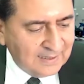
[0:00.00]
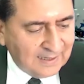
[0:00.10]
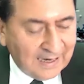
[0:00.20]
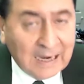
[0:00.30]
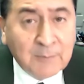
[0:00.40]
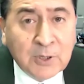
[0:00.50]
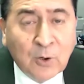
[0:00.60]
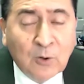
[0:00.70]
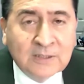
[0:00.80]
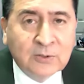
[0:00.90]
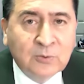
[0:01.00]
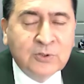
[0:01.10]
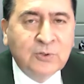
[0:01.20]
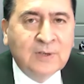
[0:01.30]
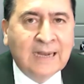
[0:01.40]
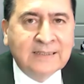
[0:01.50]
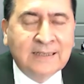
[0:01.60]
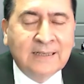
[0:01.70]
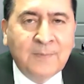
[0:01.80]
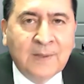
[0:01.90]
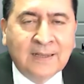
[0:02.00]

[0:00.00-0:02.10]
Hi, I'm your host, Jesus Chugaza.